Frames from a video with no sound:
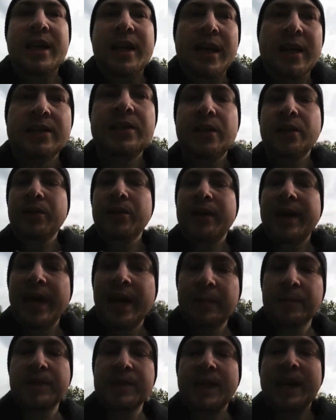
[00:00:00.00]
and two
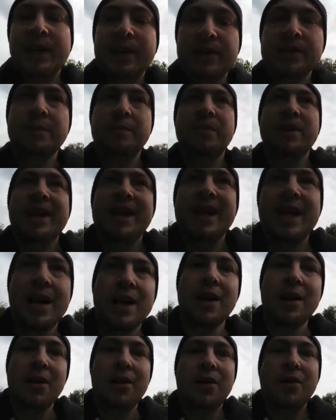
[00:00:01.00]
games that I used to play a
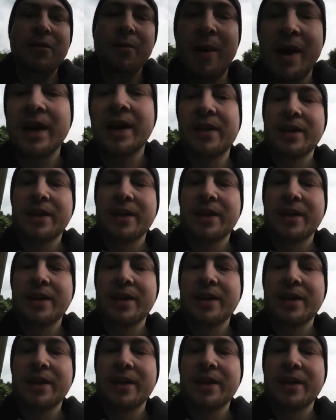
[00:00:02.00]
lot of back